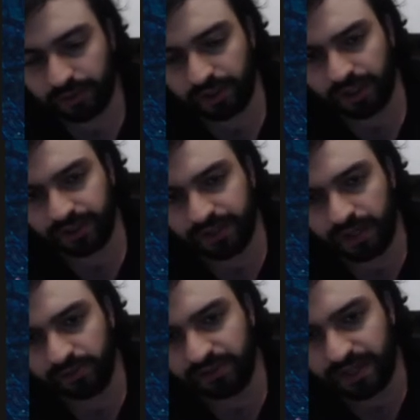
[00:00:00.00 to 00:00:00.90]
the knight
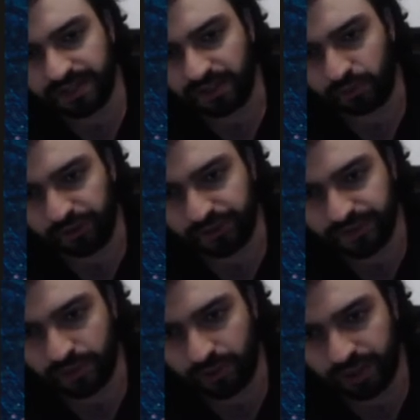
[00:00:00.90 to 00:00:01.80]
out, ask it where it's
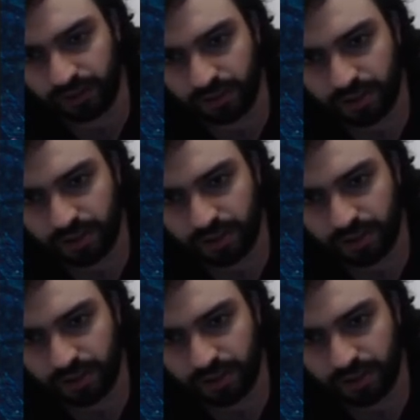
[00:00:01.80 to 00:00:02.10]
going.